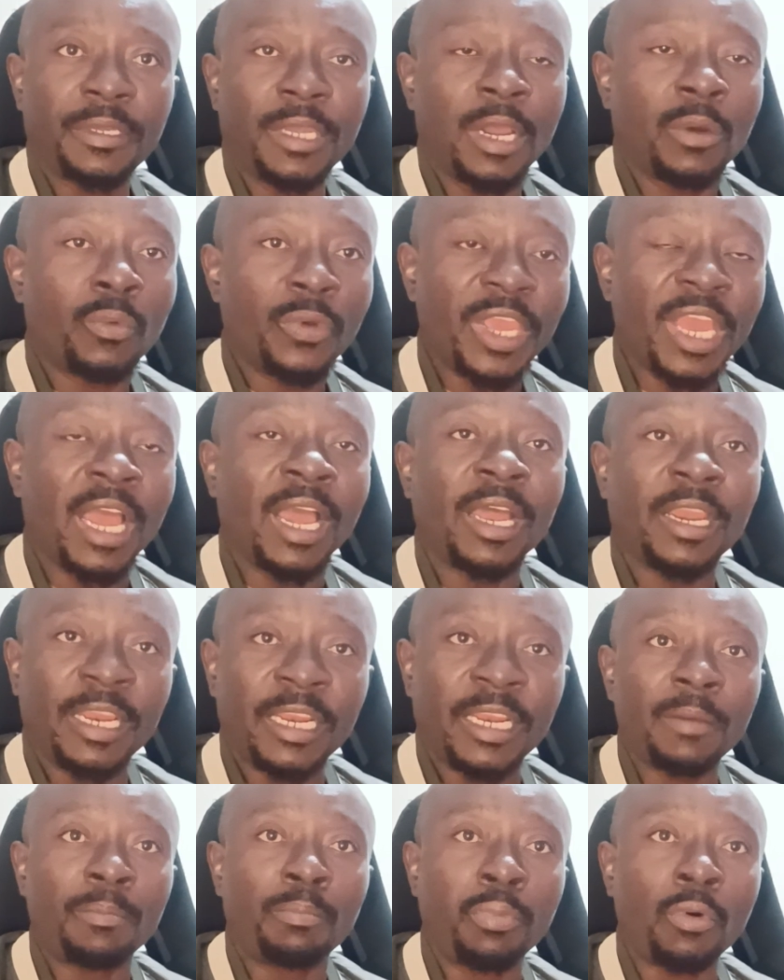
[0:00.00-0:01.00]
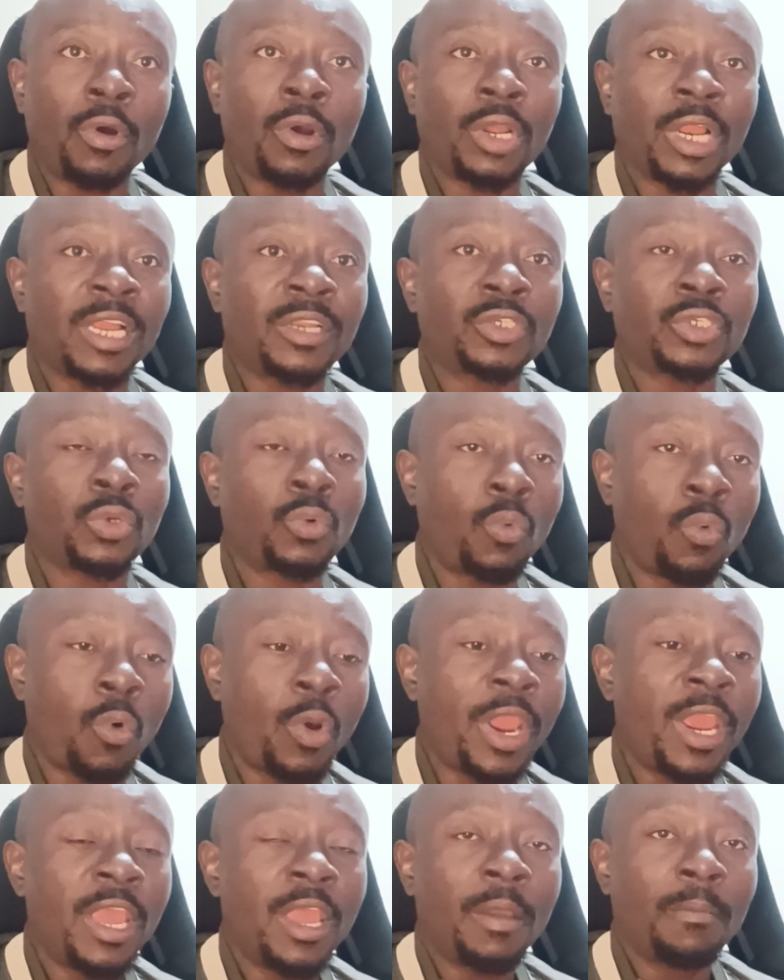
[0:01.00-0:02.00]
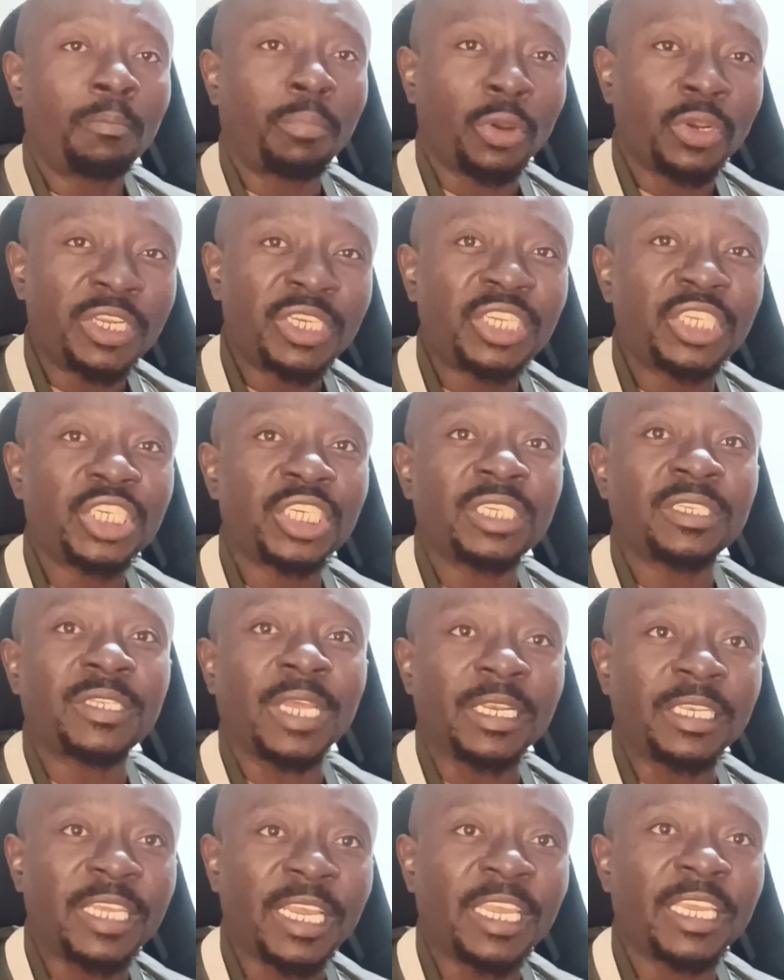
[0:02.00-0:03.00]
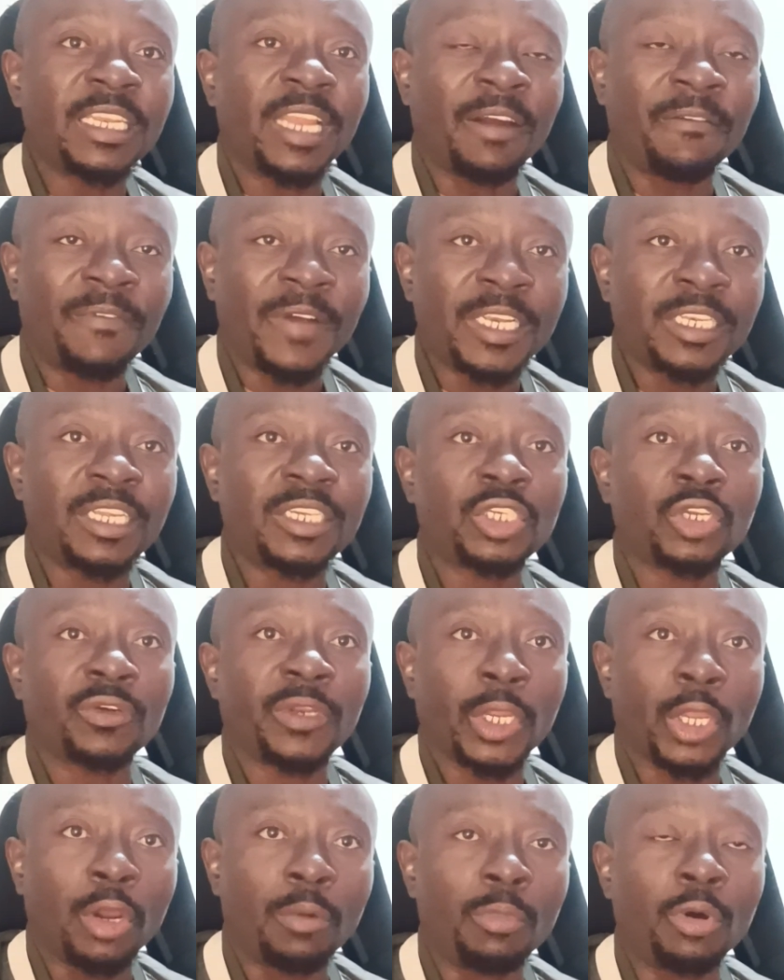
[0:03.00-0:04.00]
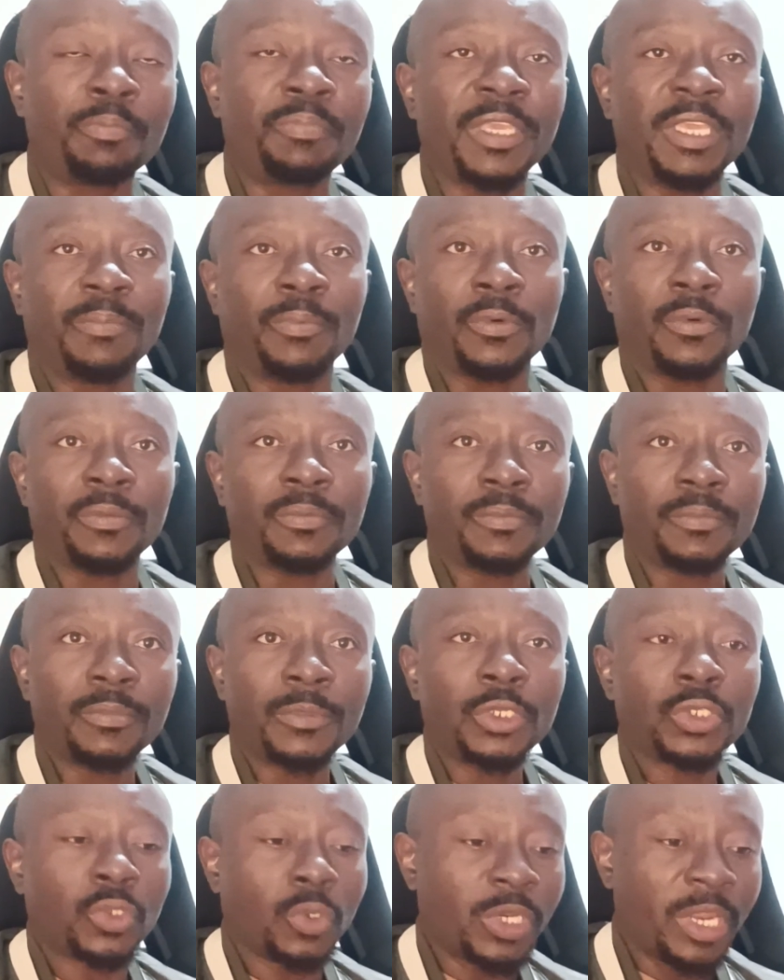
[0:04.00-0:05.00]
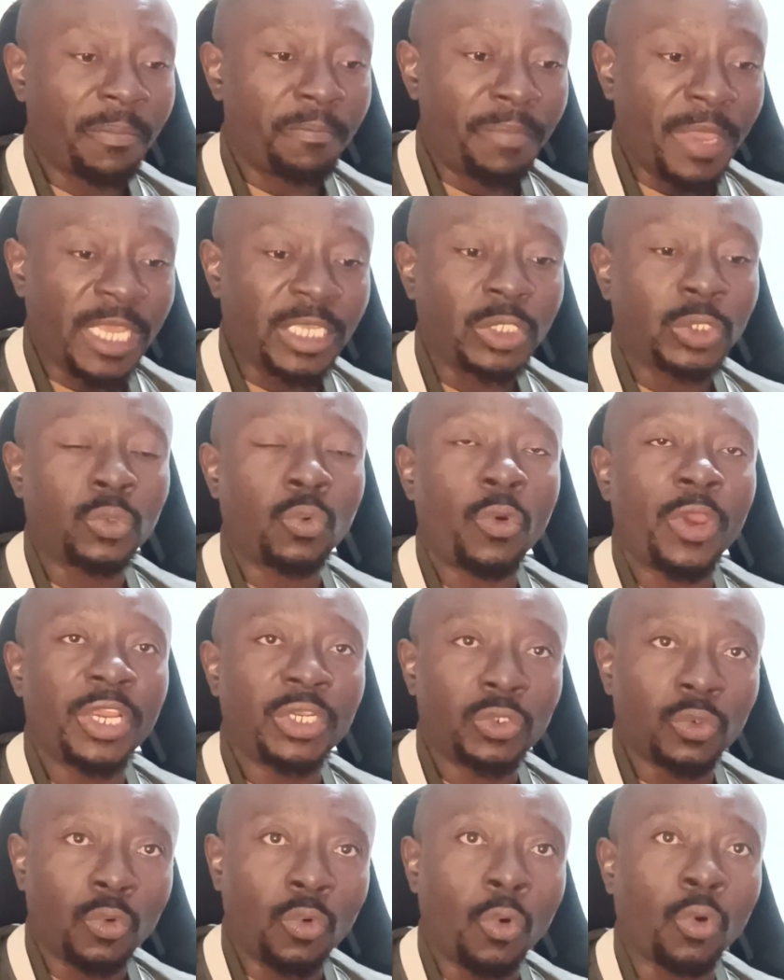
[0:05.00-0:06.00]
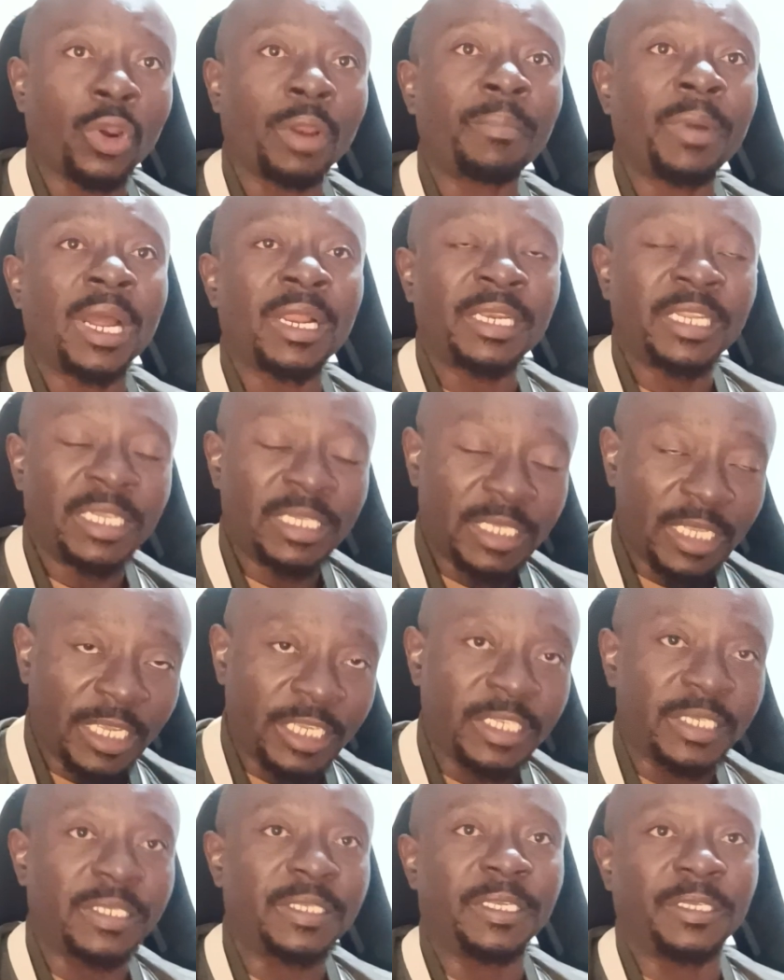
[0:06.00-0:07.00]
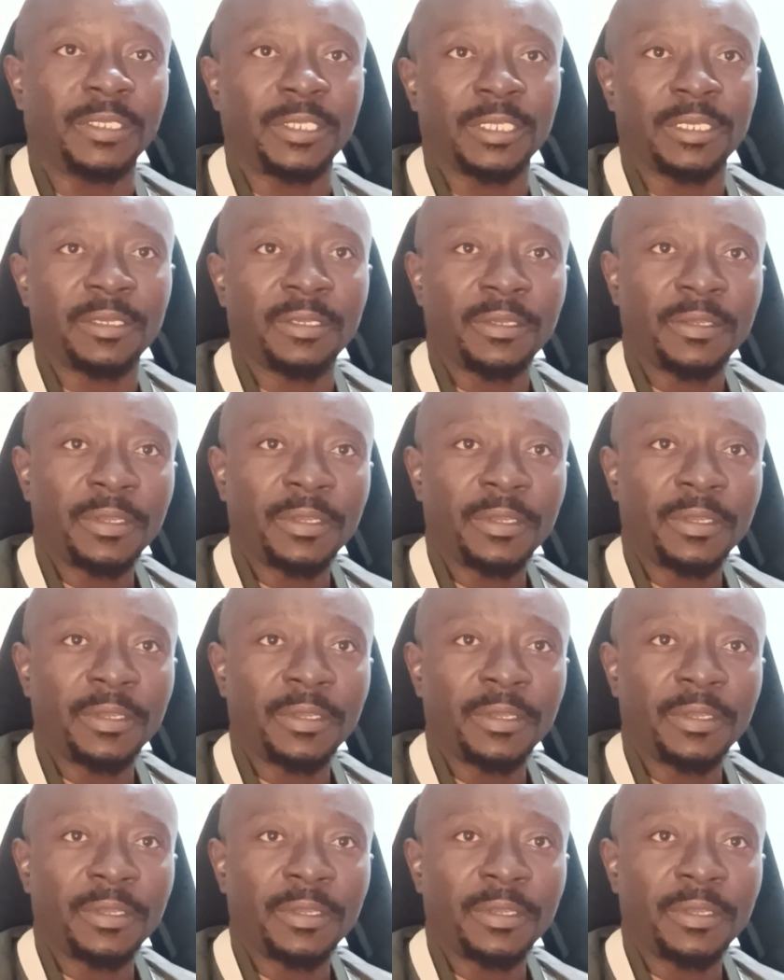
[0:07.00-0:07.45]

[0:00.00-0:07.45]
And we are a poor country where politicians are taking advantage of the common people. So the best way to go about this is this.